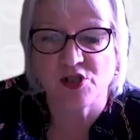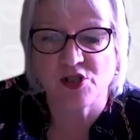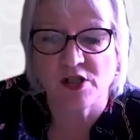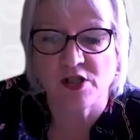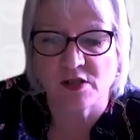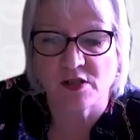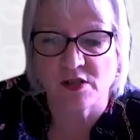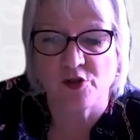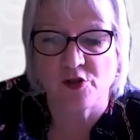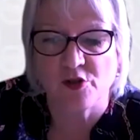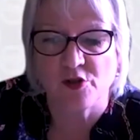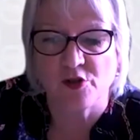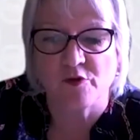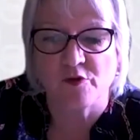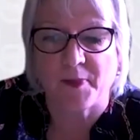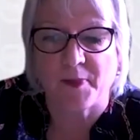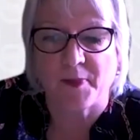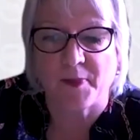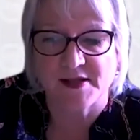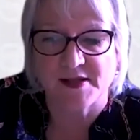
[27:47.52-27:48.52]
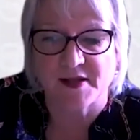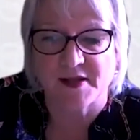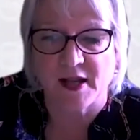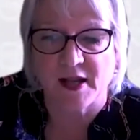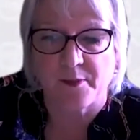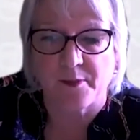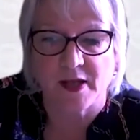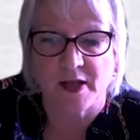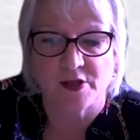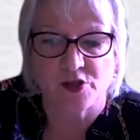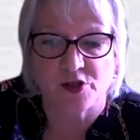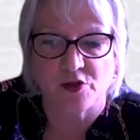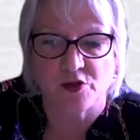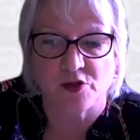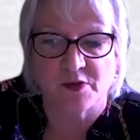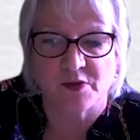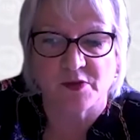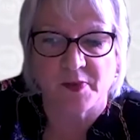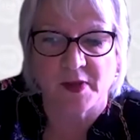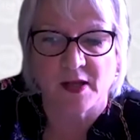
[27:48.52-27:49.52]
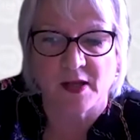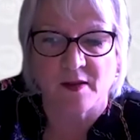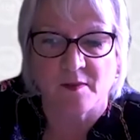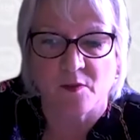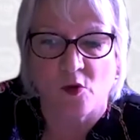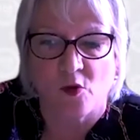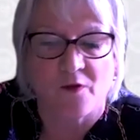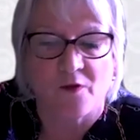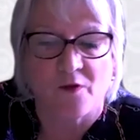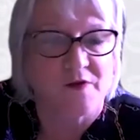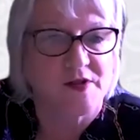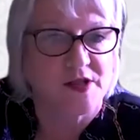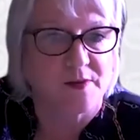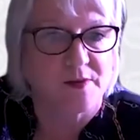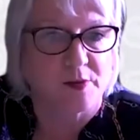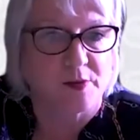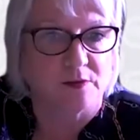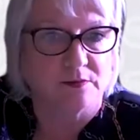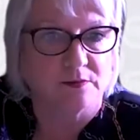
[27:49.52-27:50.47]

you replace the near peer due to being more visible?